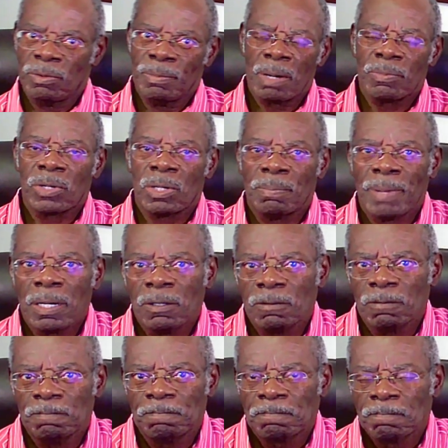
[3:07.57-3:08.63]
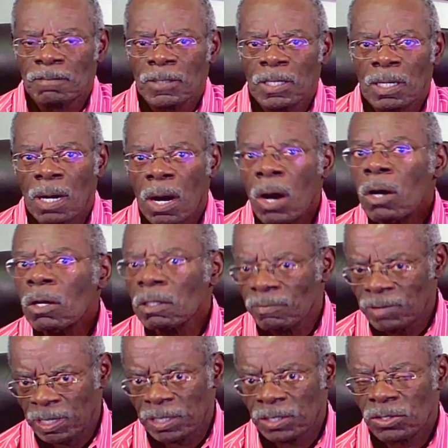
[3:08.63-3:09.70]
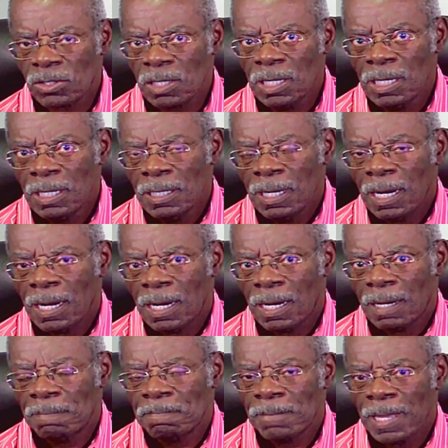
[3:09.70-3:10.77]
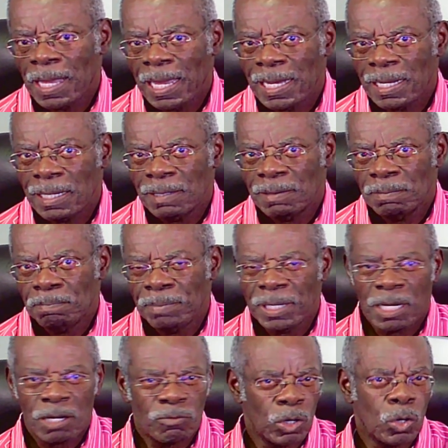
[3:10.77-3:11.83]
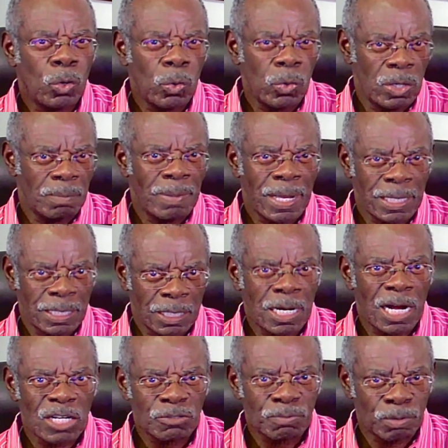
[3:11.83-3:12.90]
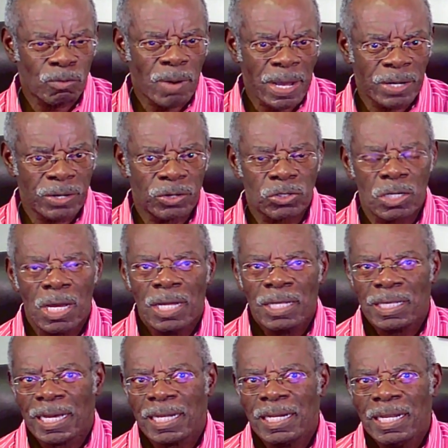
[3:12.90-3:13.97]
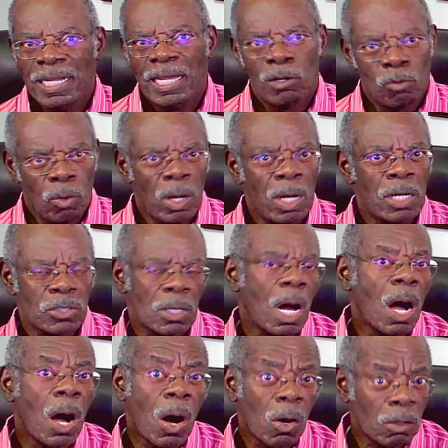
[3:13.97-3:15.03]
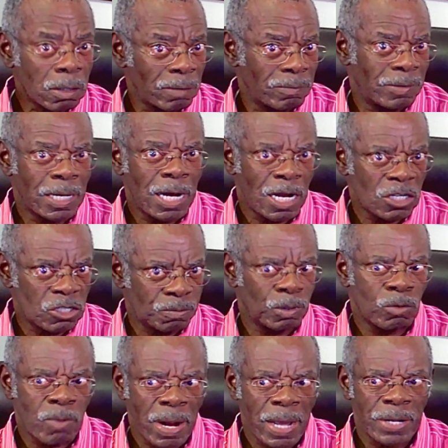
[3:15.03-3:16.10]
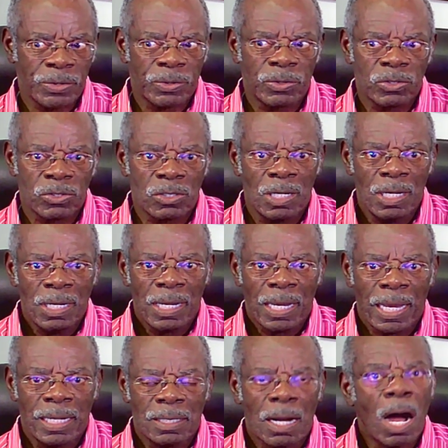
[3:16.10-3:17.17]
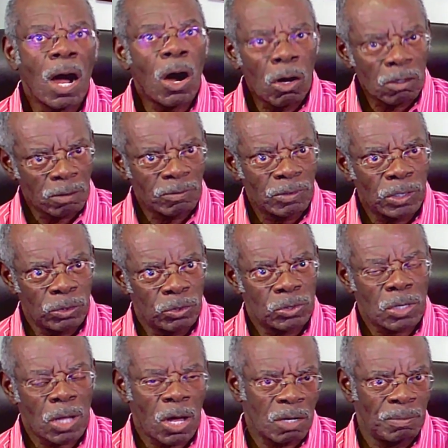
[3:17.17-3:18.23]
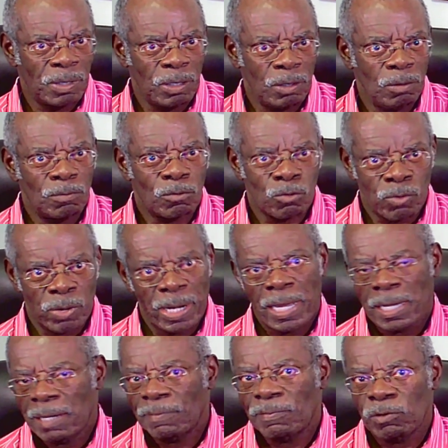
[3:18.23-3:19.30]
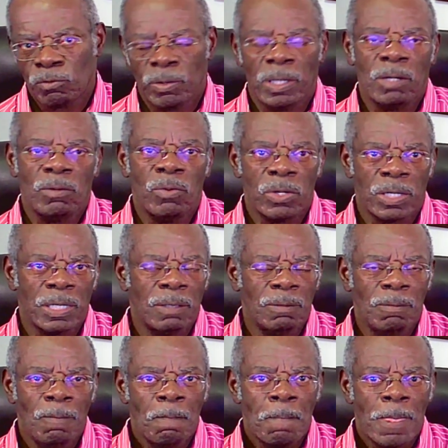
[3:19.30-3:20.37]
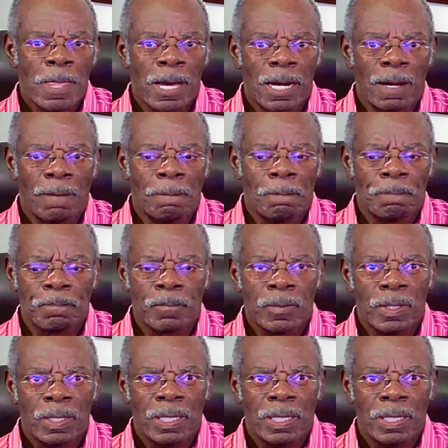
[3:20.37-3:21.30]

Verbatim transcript: to remember about uh, all of this um, being recorded by the gospel writers, that it was all of the gospel writers, and all of those ought to be read if you really want to um,